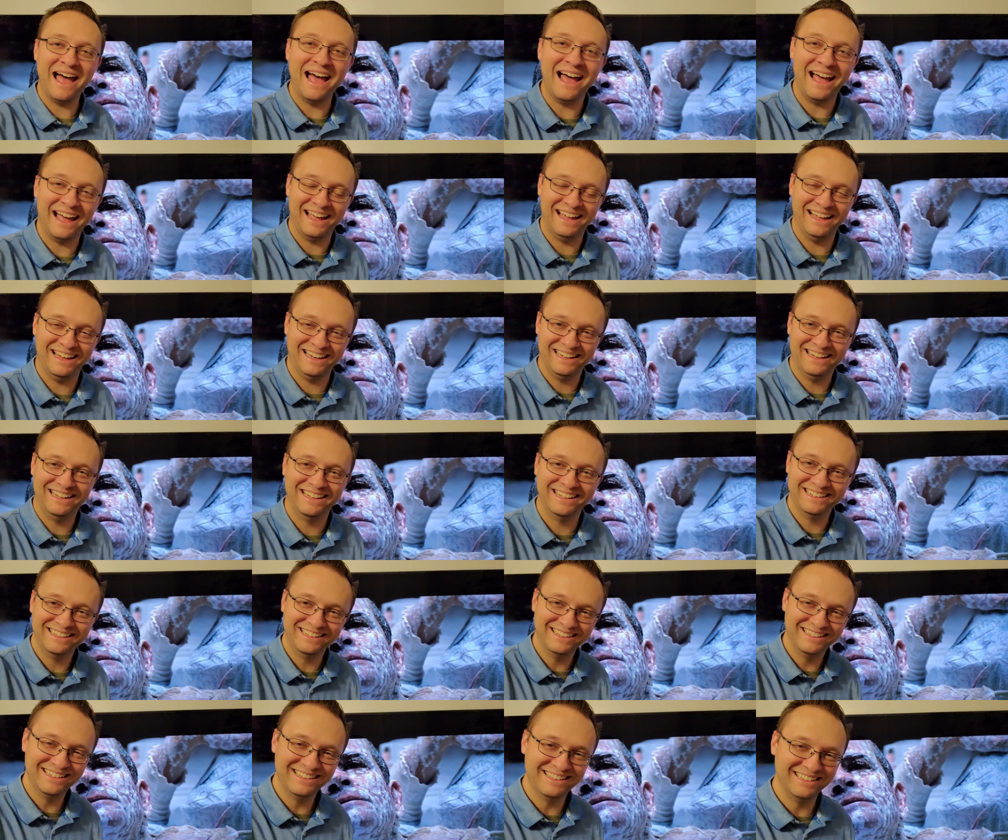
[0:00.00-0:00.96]
bad.
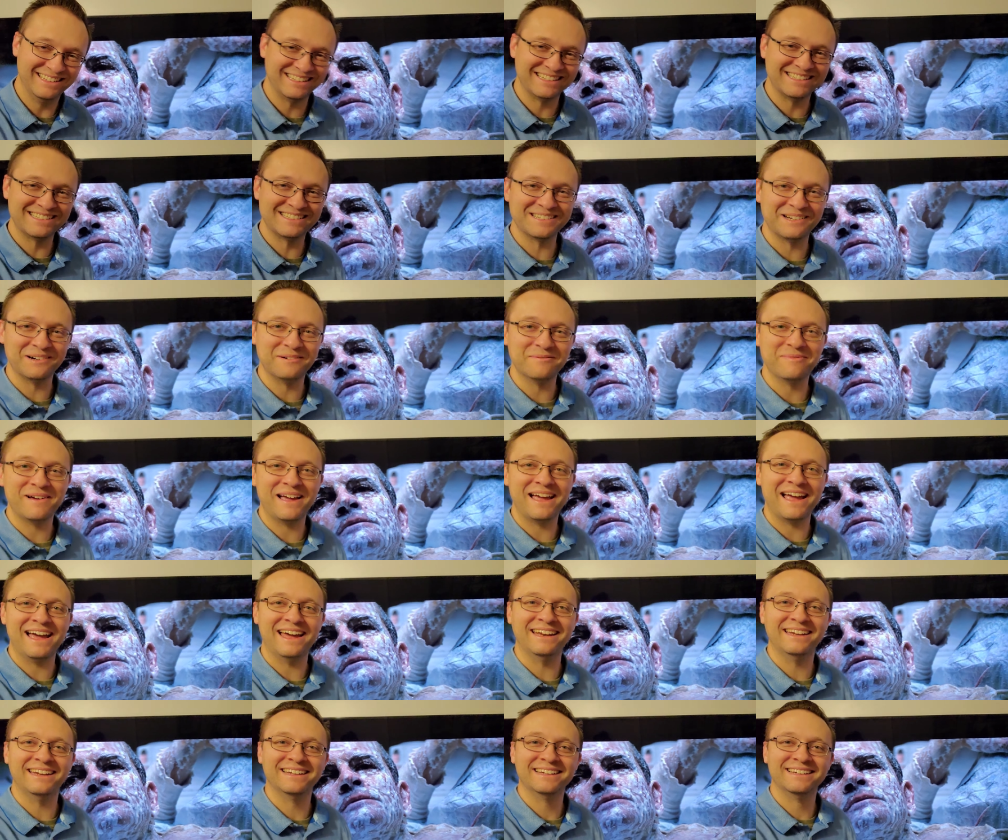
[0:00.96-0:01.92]
looks so
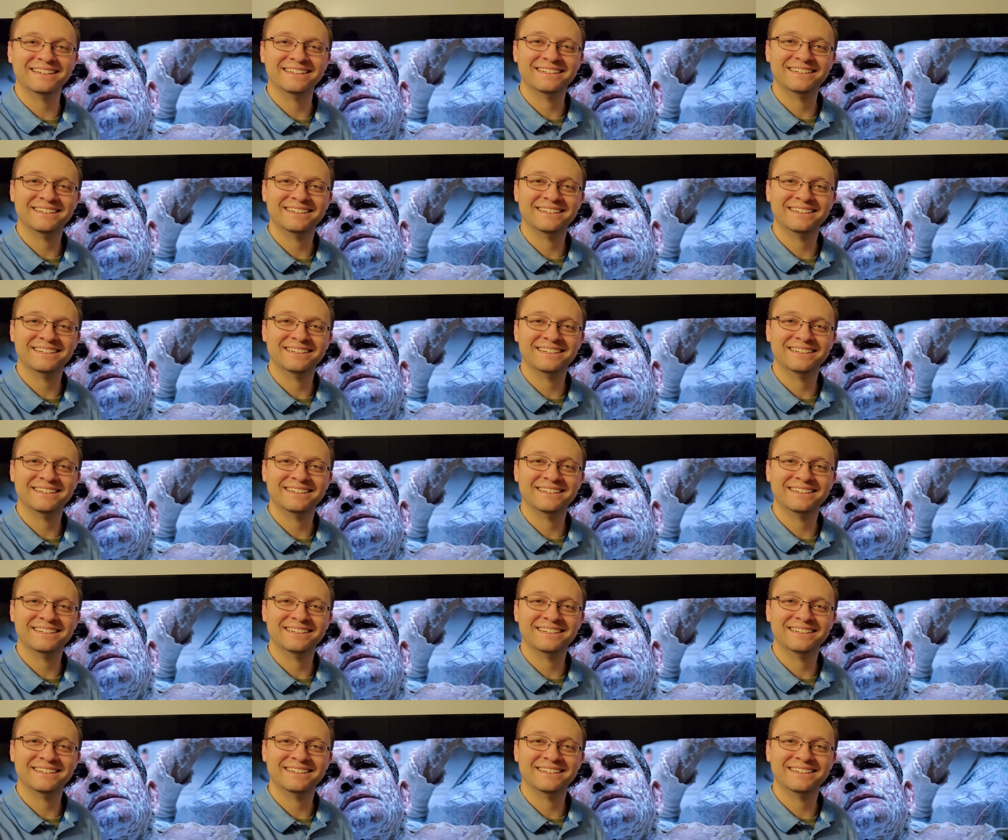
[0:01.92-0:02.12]
bad.